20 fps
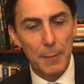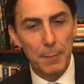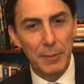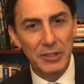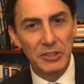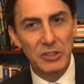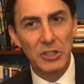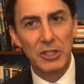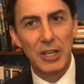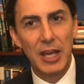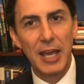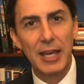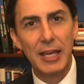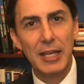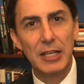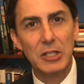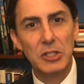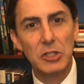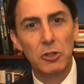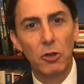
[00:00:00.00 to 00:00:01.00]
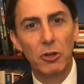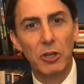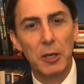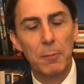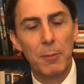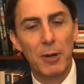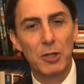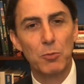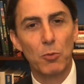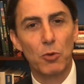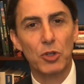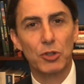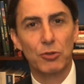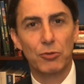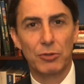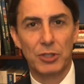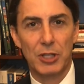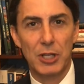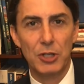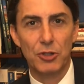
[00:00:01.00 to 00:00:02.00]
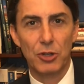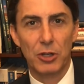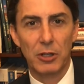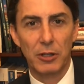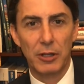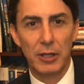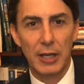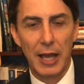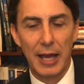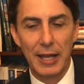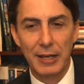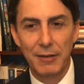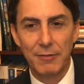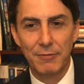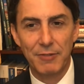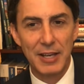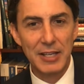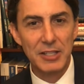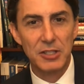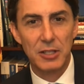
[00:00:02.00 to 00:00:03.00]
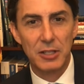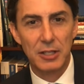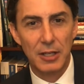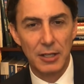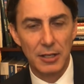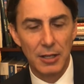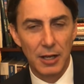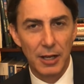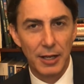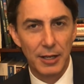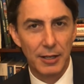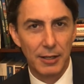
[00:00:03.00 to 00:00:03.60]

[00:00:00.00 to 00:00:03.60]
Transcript: But today it is looking much more strategically and invested in a